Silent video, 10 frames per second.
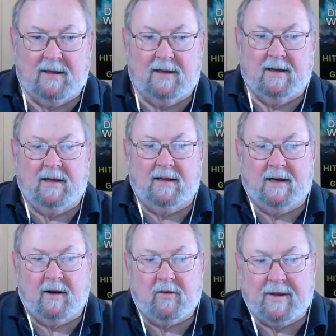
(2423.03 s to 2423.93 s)
Then
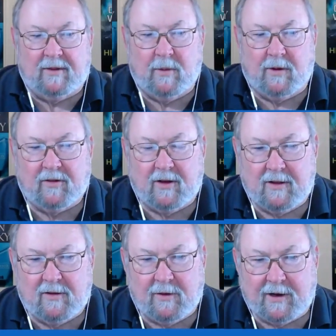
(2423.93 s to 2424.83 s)
also makes me want to say this
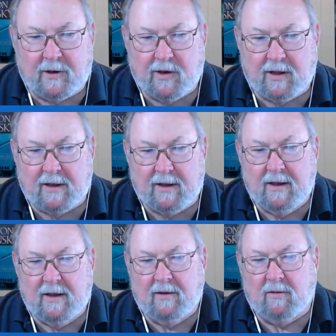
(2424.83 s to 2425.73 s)
very quickly
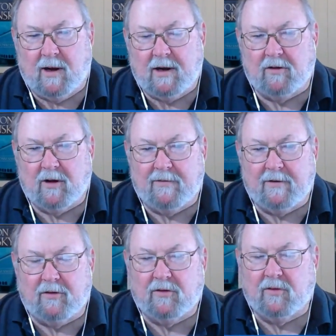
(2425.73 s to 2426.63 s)
writers often
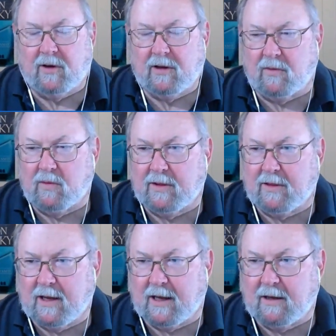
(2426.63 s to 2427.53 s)
struggle with the
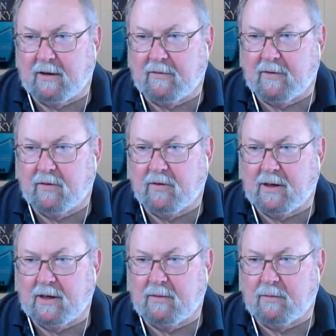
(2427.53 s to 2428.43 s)
idea of
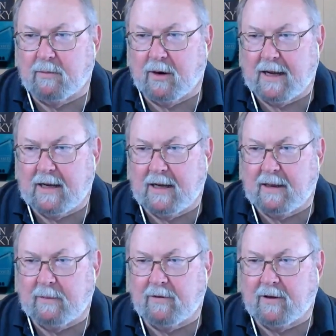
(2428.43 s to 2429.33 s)
using brand
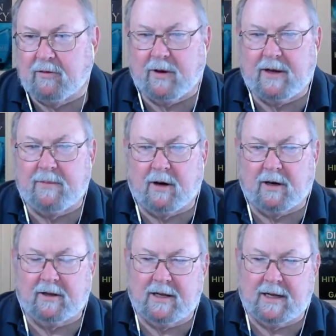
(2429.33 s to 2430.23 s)
names and trademarked
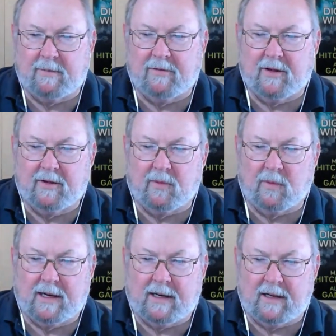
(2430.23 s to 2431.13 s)
names in their
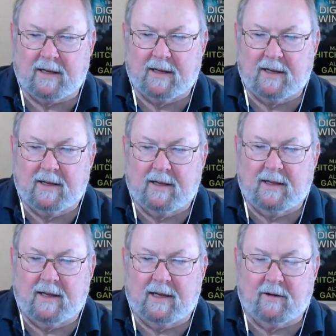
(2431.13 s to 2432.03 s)
writing,
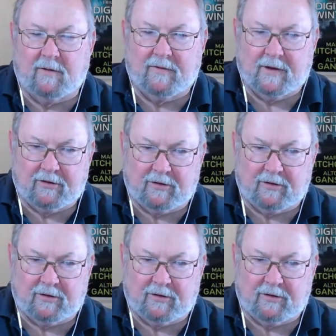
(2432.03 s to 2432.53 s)
in their fiction.